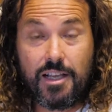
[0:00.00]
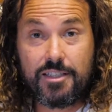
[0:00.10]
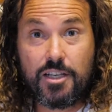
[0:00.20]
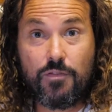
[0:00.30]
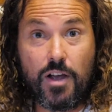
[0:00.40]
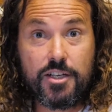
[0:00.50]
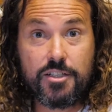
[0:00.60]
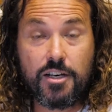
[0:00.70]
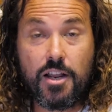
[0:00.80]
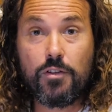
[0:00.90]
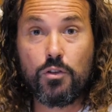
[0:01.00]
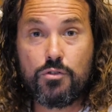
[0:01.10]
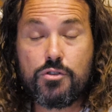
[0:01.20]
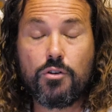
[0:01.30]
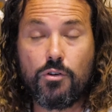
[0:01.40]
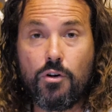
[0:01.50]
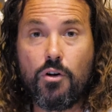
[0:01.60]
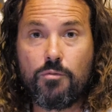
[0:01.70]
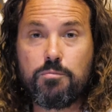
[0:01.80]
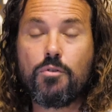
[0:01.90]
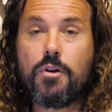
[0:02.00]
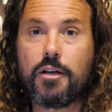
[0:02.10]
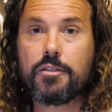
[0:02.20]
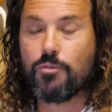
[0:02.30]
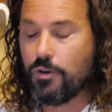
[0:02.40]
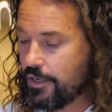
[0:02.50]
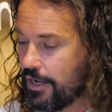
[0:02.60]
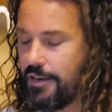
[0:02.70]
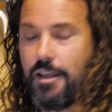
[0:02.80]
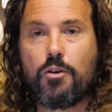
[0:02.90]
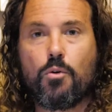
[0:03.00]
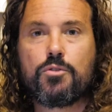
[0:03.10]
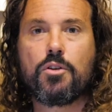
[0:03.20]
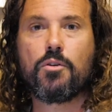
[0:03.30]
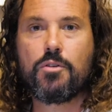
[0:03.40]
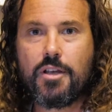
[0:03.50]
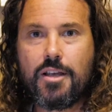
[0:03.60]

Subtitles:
innovation and evolution of products, right? And also,